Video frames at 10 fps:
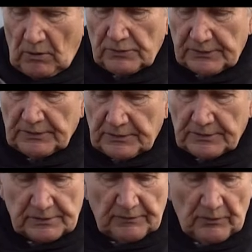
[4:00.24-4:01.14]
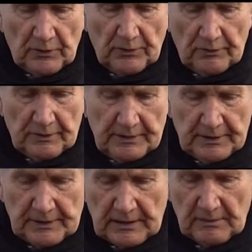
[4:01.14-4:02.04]
goes into this converter and
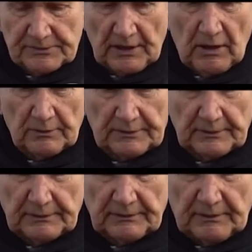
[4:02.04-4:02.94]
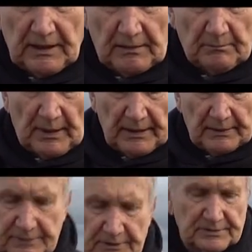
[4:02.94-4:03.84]
then it comes out and you can't buy
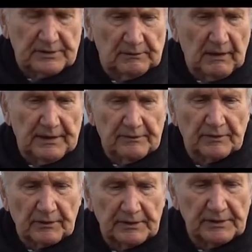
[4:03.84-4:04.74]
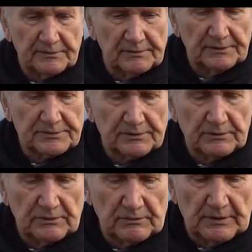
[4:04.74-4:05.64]
a DC light very easily. So you,